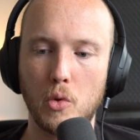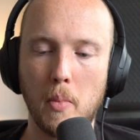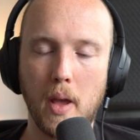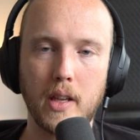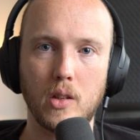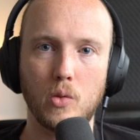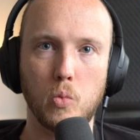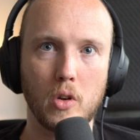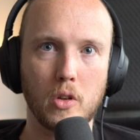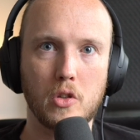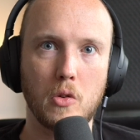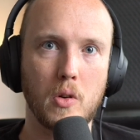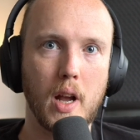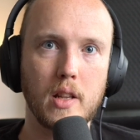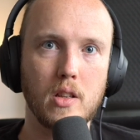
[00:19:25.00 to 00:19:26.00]
make it work.
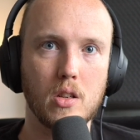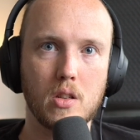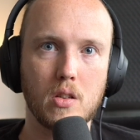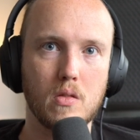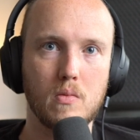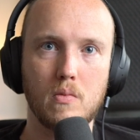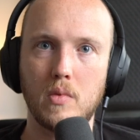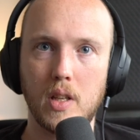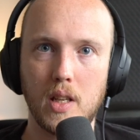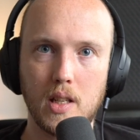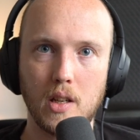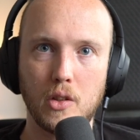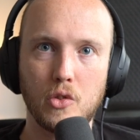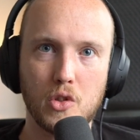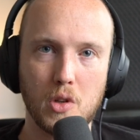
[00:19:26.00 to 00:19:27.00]
So I just
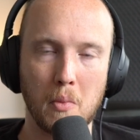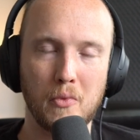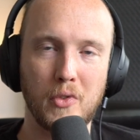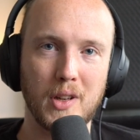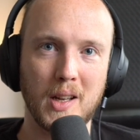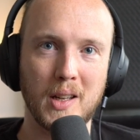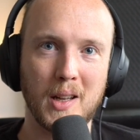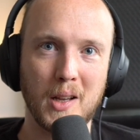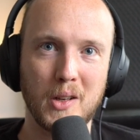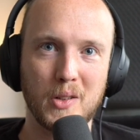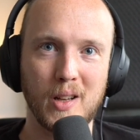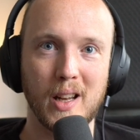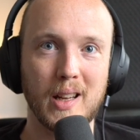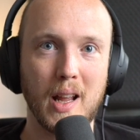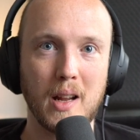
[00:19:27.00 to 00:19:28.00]
needed something that
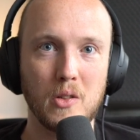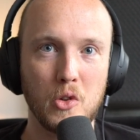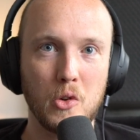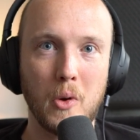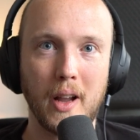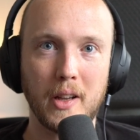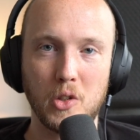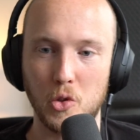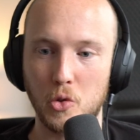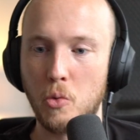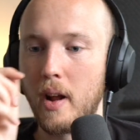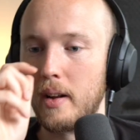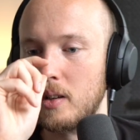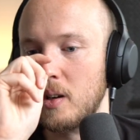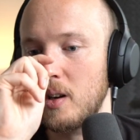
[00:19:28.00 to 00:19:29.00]
I knew I could
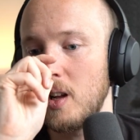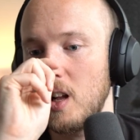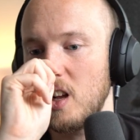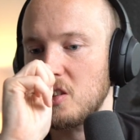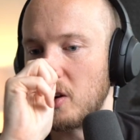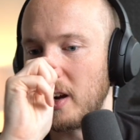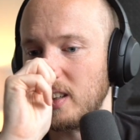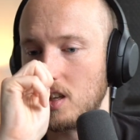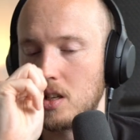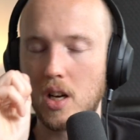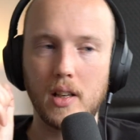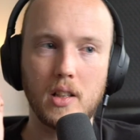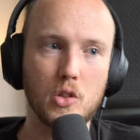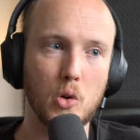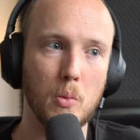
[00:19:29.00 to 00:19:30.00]
render. So I
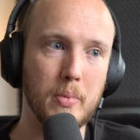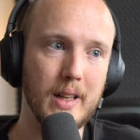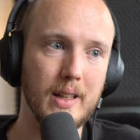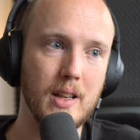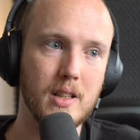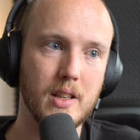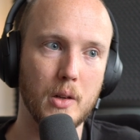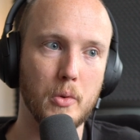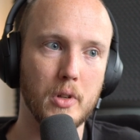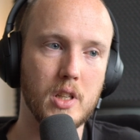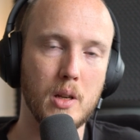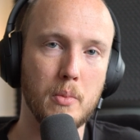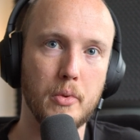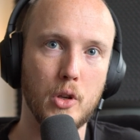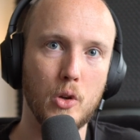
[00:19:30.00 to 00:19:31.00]
decided to completely stick with
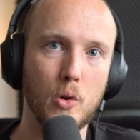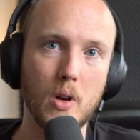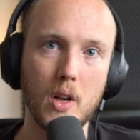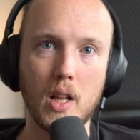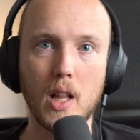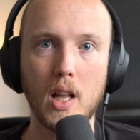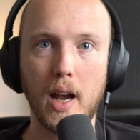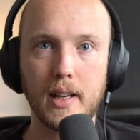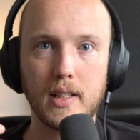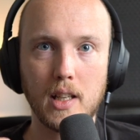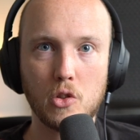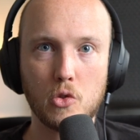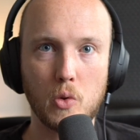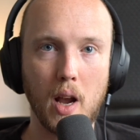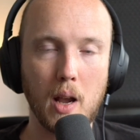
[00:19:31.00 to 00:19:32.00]
CPU. I
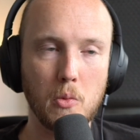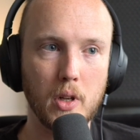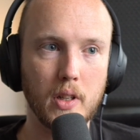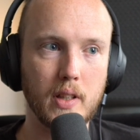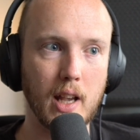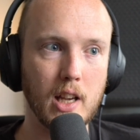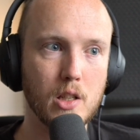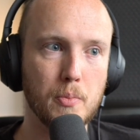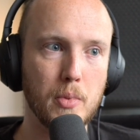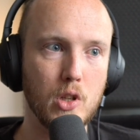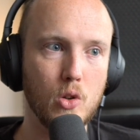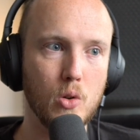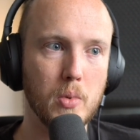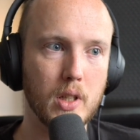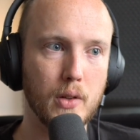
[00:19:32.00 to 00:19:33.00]
did try with
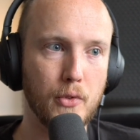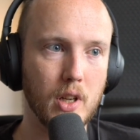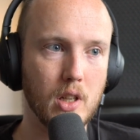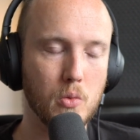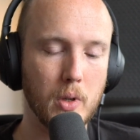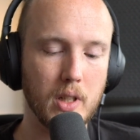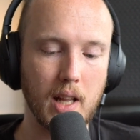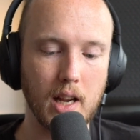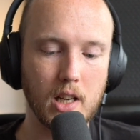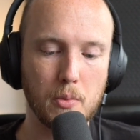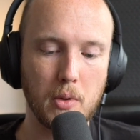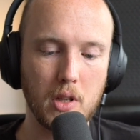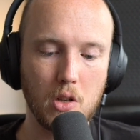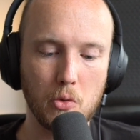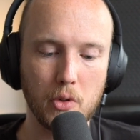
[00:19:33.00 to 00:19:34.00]
XPU, but the thing is with
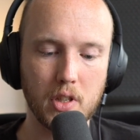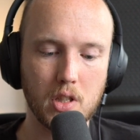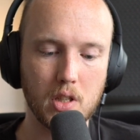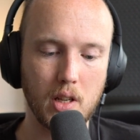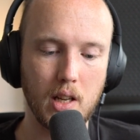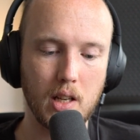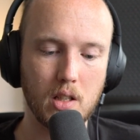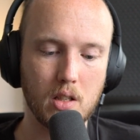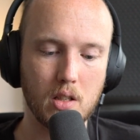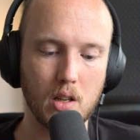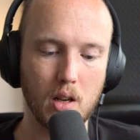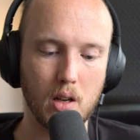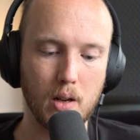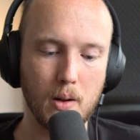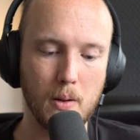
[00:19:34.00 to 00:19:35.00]
XPU is
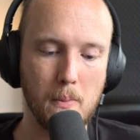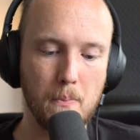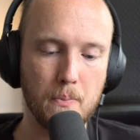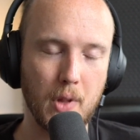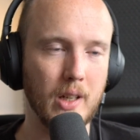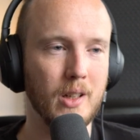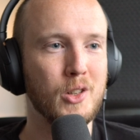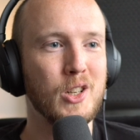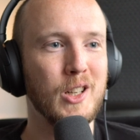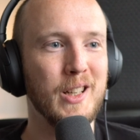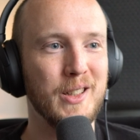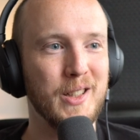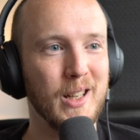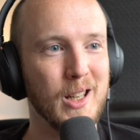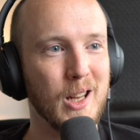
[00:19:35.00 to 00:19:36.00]
and
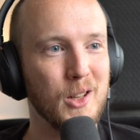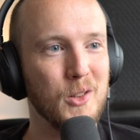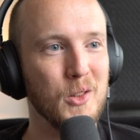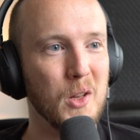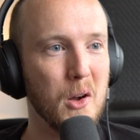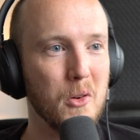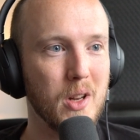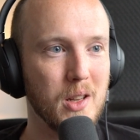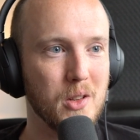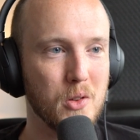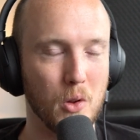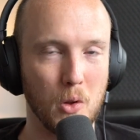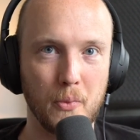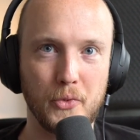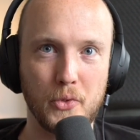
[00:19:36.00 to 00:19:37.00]
actually didn't know this
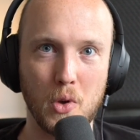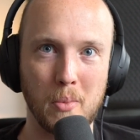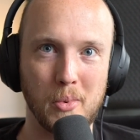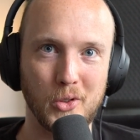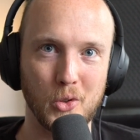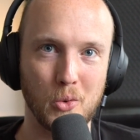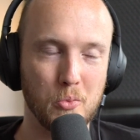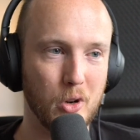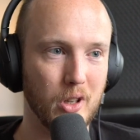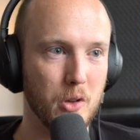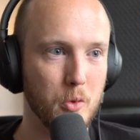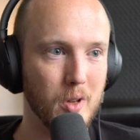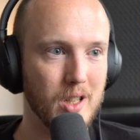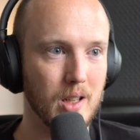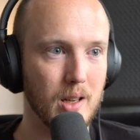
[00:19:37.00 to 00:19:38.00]
up until
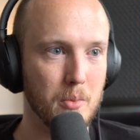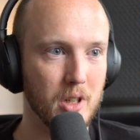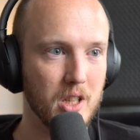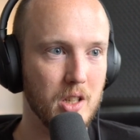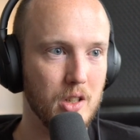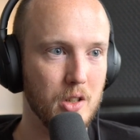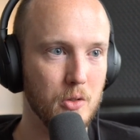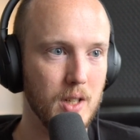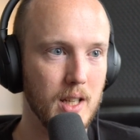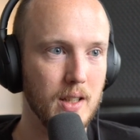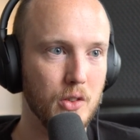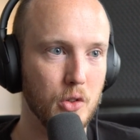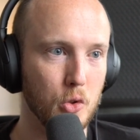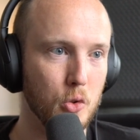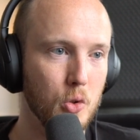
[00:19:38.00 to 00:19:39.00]
pretty recently, but you
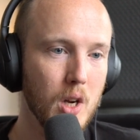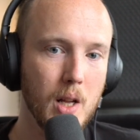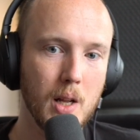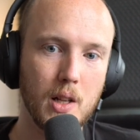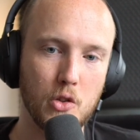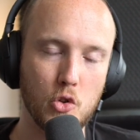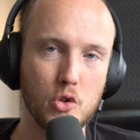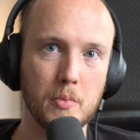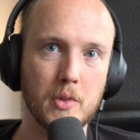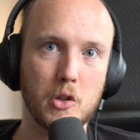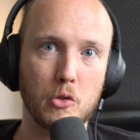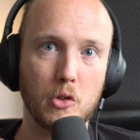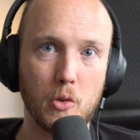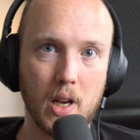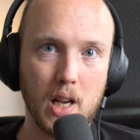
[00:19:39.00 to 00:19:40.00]
need to use
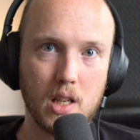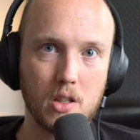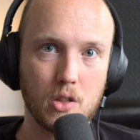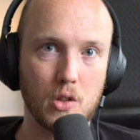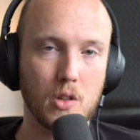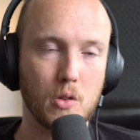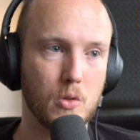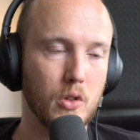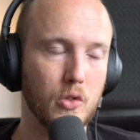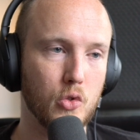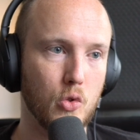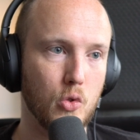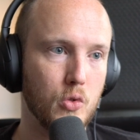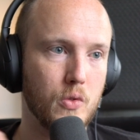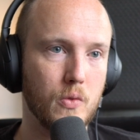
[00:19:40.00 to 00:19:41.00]
Material X in order
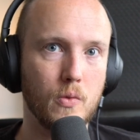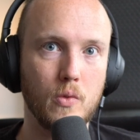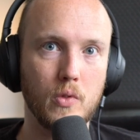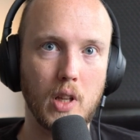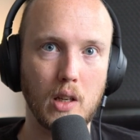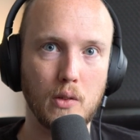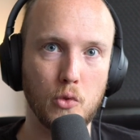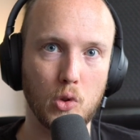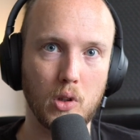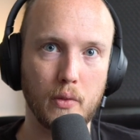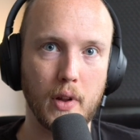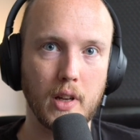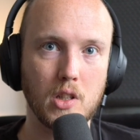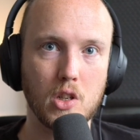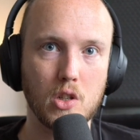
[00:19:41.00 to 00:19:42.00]
to take full
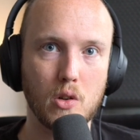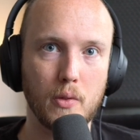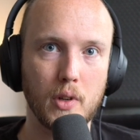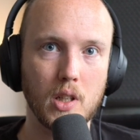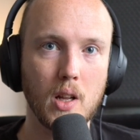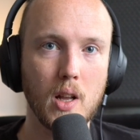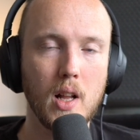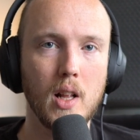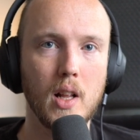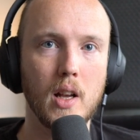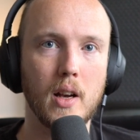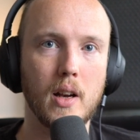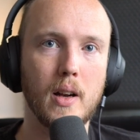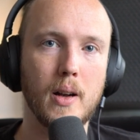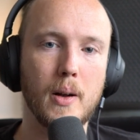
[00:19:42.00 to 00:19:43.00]
advantage of it.
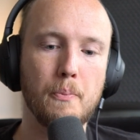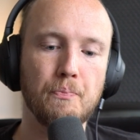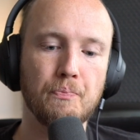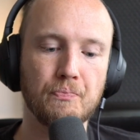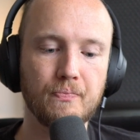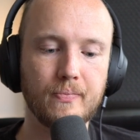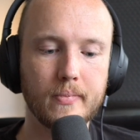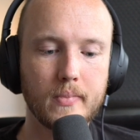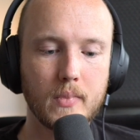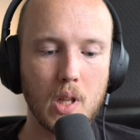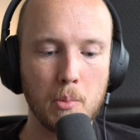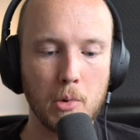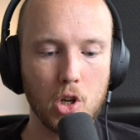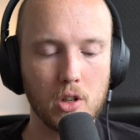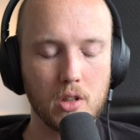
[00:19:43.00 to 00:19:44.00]

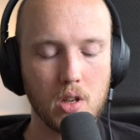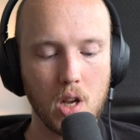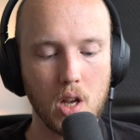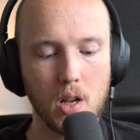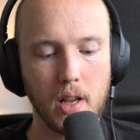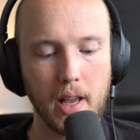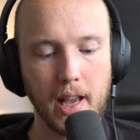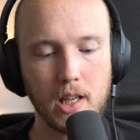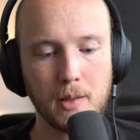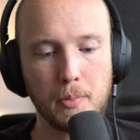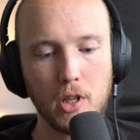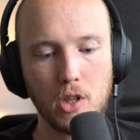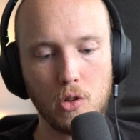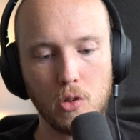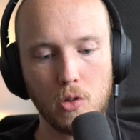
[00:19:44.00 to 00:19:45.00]
Because
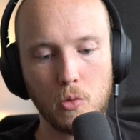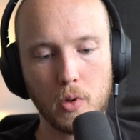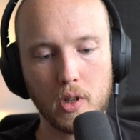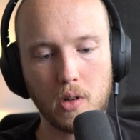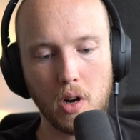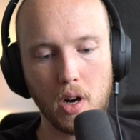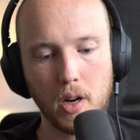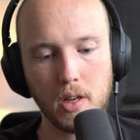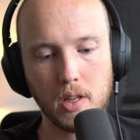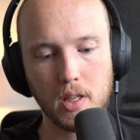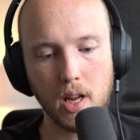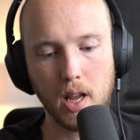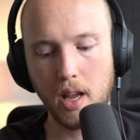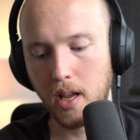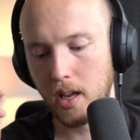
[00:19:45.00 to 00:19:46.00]
XPU
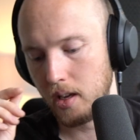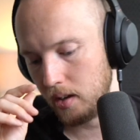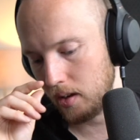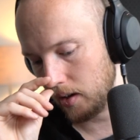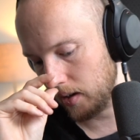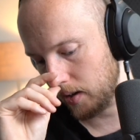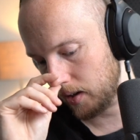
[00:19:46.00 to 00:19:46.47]
requires a